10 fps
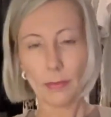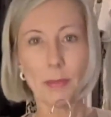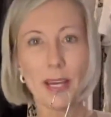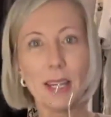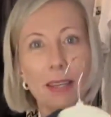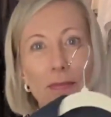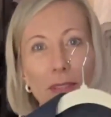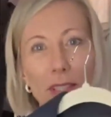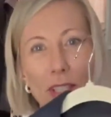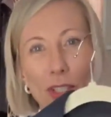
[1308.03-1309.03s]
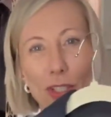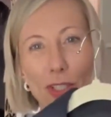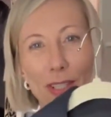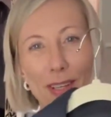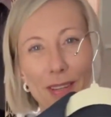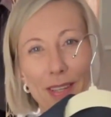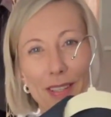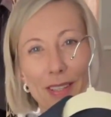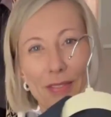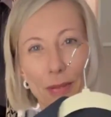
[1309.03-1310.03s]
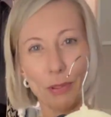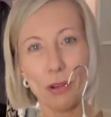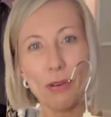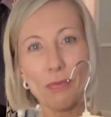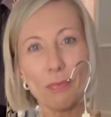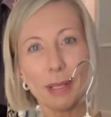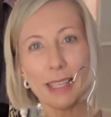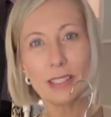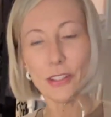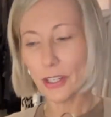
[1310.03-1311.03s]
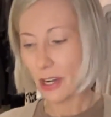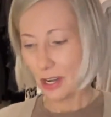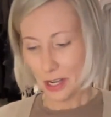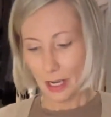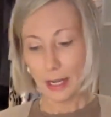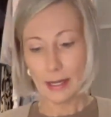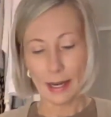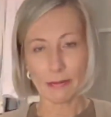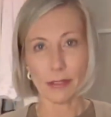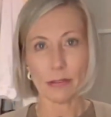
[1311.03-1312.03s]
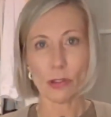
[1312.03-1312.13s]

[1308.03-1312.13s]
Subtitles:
my vintage Yves Saint Laurent blazer in navy.